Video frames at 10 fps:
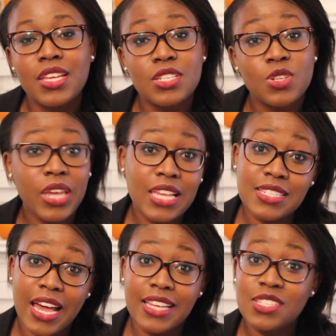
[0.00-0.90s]
So
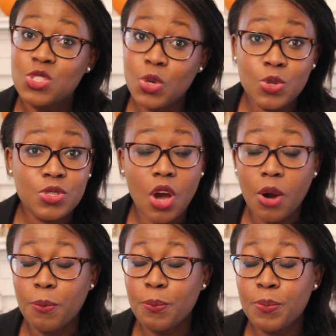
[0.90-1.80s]
yes, guys, those
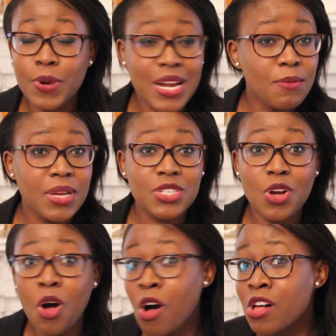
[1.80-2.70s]
are pretty much
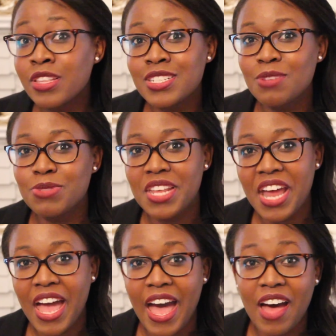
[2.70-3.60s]
all the tips that
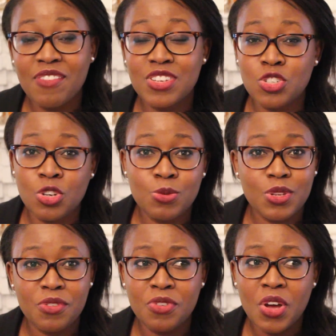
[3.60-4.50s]
I have in terms
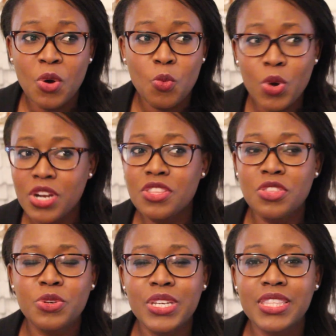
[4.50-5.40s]
of what are the
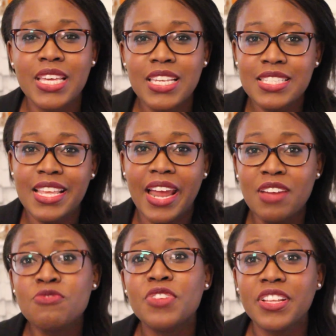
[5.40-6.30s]
3 things that I
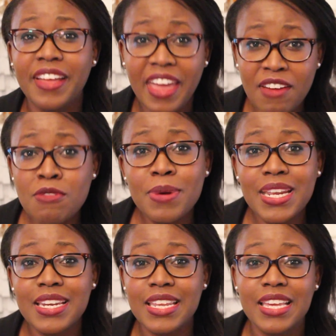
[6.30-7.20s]
feel
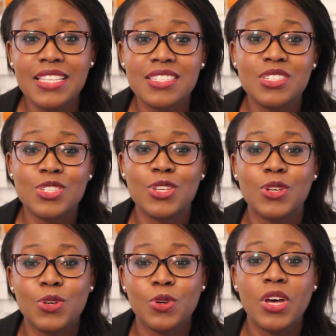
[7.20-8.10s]
everybody needs
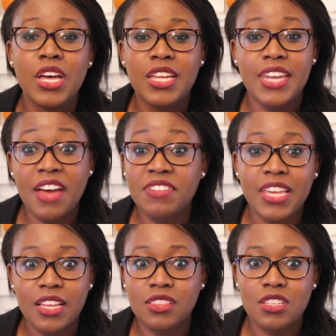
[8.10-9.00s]
to
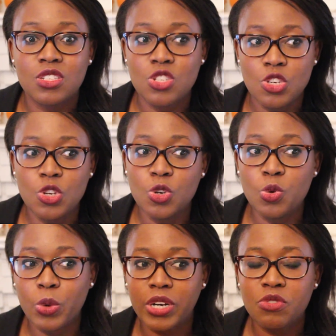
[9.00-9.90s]
navigate this new
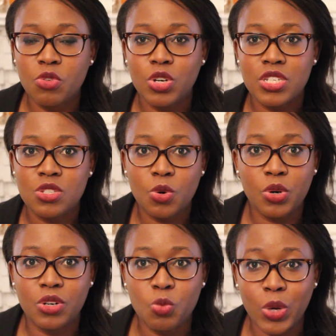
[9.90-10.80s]
workforce
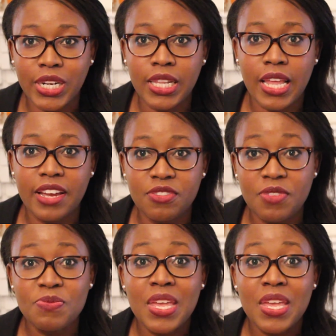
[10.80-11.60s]
or work life.